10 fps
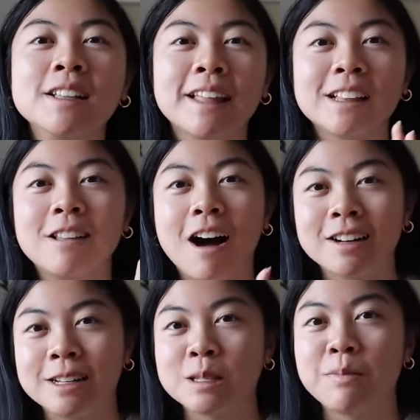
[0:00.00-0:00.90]
like
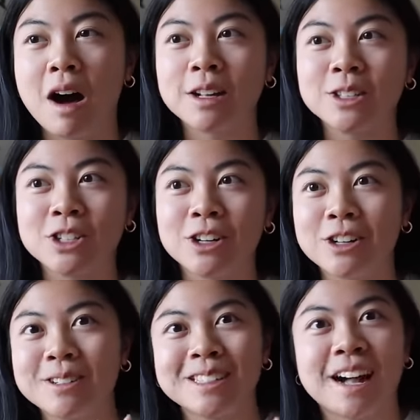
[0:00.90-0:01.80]
Loch Ness
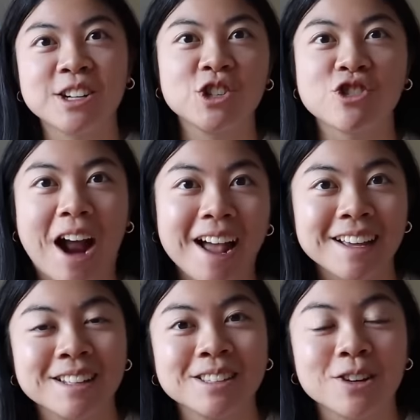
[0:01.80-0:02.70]
monsters slash
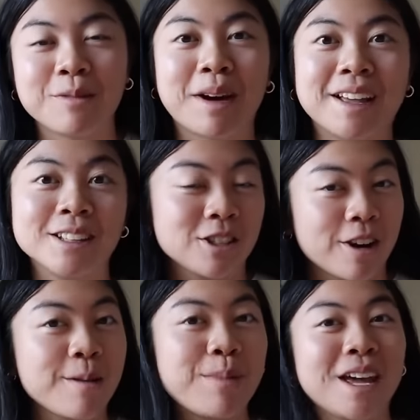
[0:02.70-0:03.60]
dragons on my
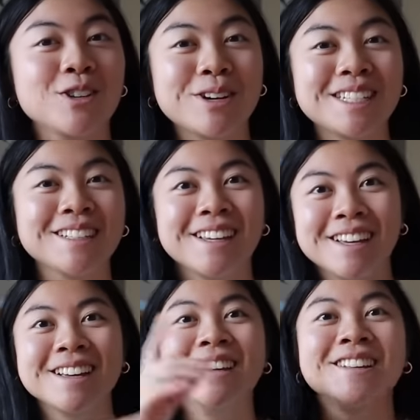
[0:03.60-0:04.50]
Instagram page recently